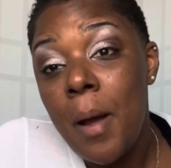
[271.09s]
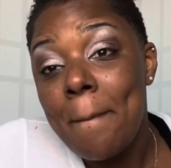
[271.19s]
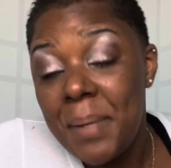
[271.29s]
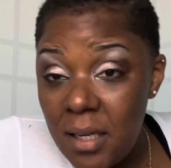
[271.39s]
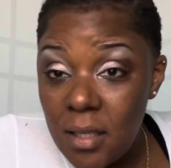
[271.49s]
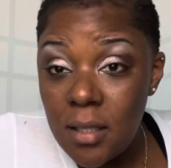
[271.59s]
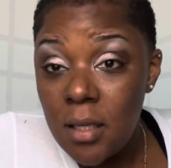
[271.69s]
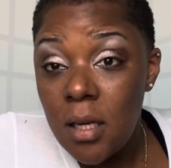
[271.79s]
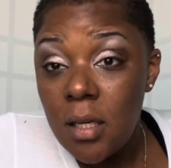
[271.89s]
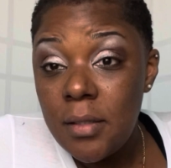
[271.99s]
Be a
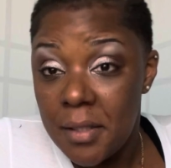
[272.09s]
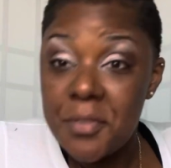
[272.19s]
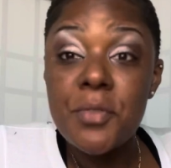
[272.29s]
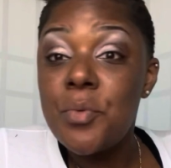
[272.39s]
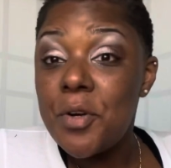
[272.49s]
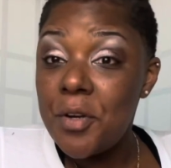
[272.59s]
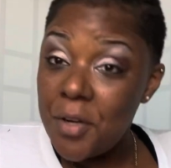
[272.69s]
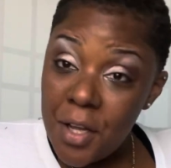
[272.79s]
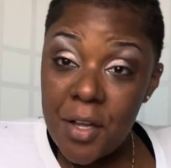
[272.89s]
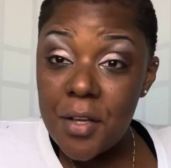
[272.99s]
this is what it
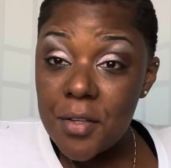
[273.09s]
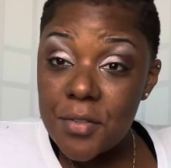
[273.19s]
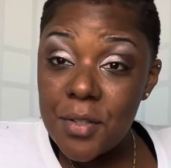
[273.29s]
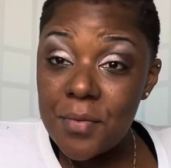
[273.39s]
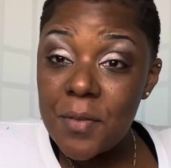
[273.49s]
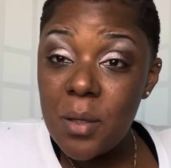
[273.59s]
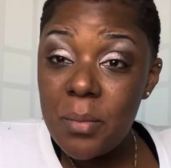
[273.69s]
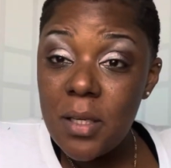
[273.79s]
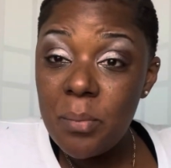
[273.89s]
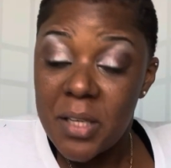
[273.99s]
is. You feel
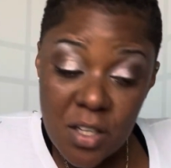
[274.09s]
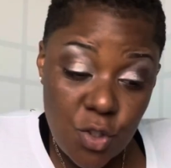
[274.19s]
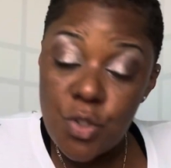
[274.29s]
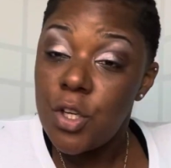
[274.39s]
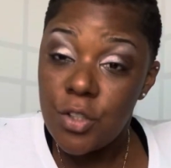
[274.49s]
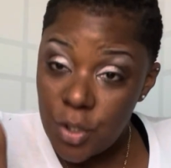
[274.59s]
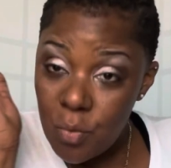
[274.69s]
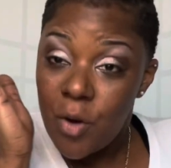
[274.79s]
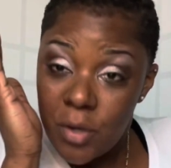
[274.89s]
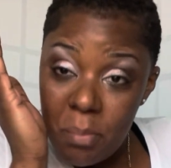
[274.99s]
me? Because you, you
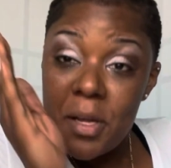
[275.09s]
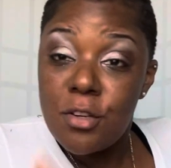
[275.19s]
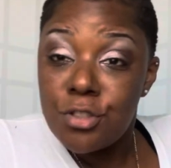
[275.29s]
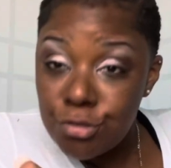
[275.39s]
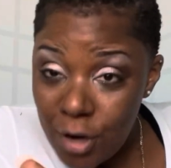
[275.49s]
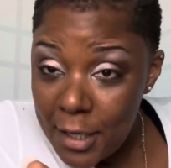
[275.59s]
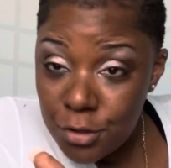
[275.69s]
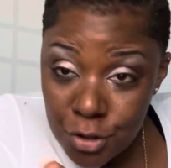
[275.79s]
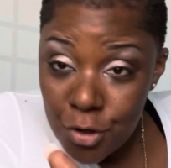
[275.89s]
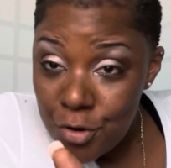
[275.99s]
want to be a straight
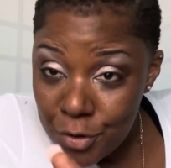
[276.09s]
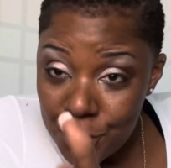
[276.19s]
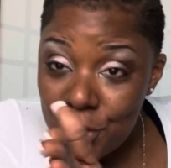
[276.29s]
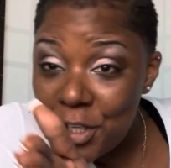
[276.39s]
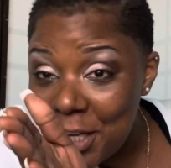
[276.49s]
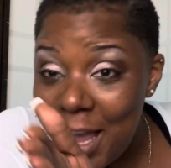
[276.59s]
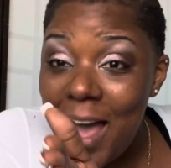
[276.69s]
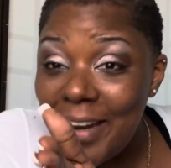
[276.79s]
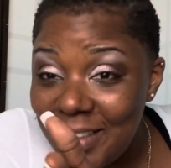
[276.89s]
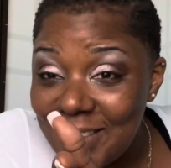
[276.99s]
shooter. Do you
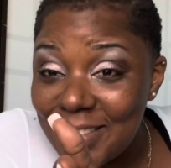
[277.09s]
got it?